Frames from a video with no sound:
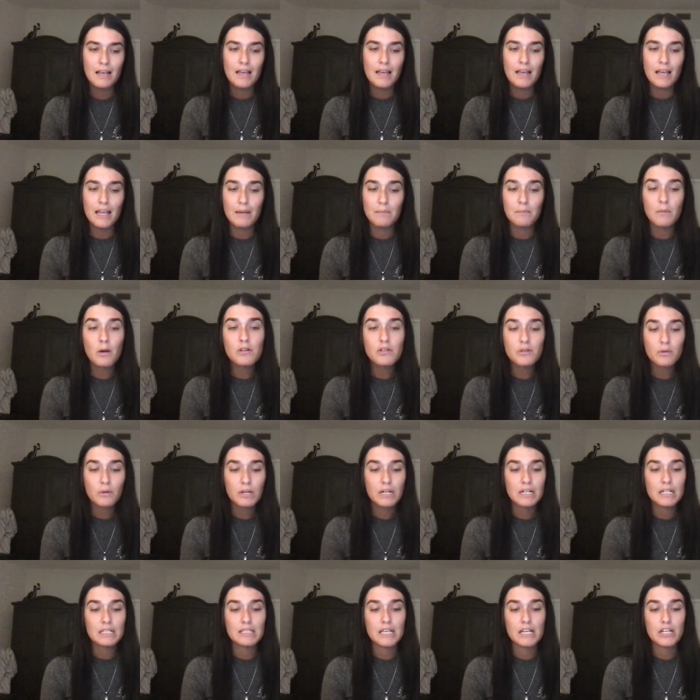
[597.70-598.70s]
In most
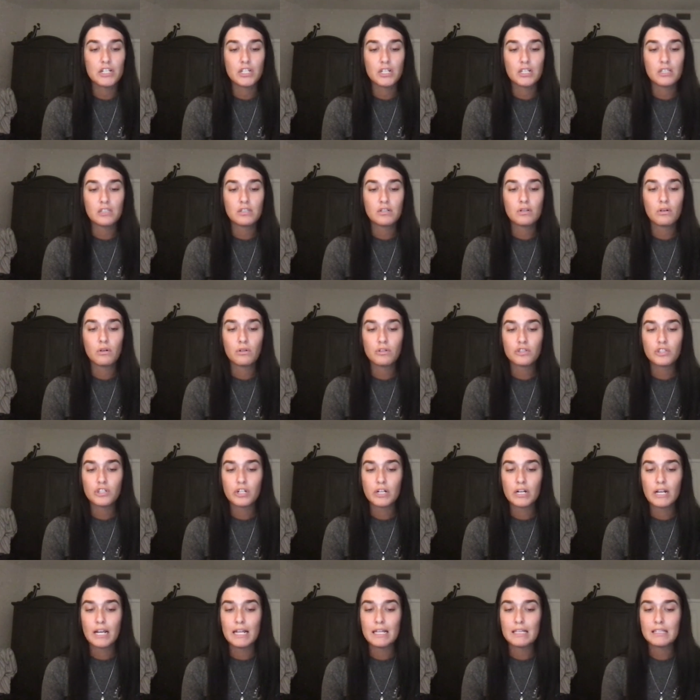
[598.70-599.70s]
organizations, culture
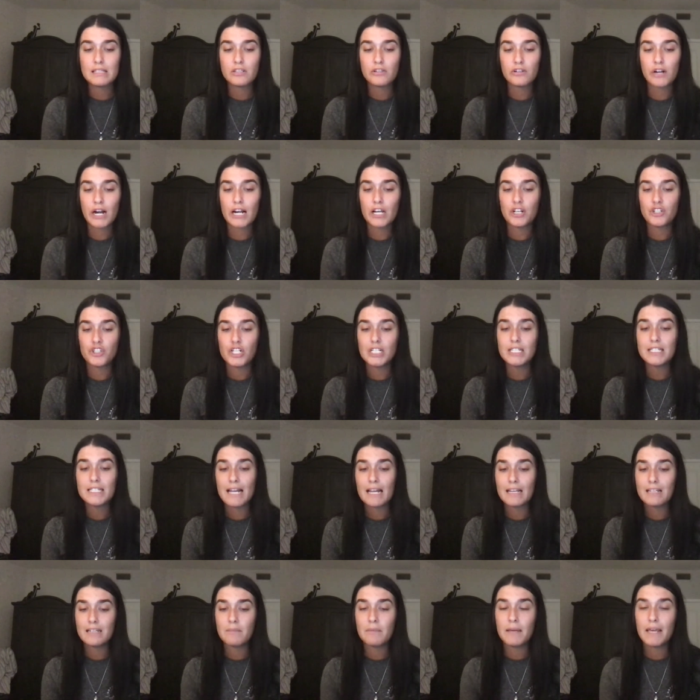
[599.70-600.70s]
and strategy
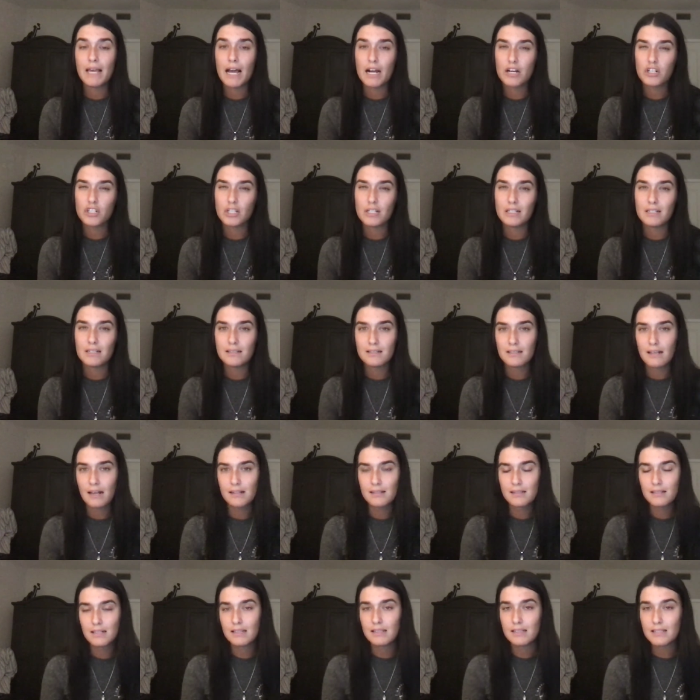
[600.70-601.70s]
tend to be actually
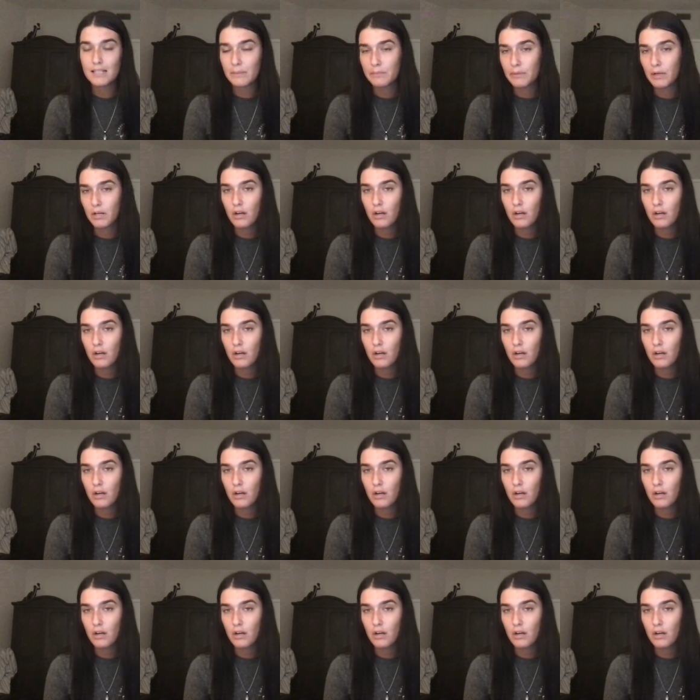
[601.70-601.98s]
discussed in separate